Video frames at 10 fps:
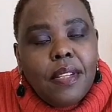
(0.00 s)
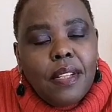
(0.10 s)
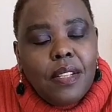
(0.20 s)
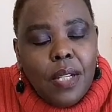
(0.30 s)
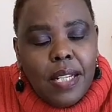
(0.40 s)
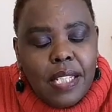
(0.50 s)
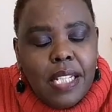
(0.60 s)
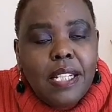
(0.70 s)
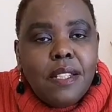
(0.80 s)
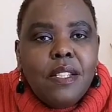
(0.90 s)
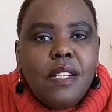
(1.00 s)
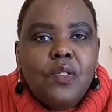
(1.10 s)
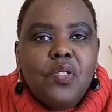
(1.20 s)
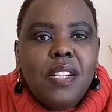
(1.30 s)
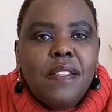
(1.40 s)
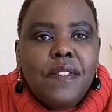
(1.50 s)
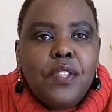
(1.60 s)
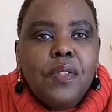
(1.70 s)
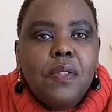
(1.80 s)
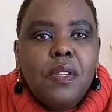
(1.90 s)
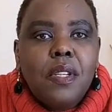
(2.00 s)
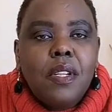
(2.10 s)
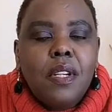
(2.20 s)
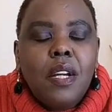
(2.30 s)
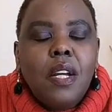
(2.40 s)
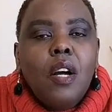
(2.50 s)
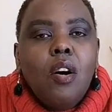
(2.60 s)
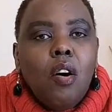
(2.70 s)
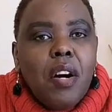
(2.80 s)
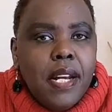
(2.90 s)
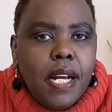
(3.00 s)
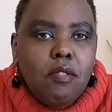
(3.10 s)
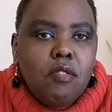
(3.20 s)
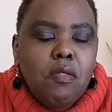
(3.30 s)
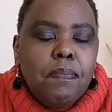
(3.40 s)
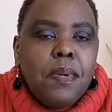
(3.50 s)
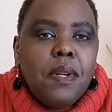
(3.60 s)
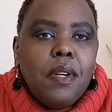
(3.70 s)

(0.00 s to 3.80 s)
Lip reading: you can tell your teacher to check for you, or in a group.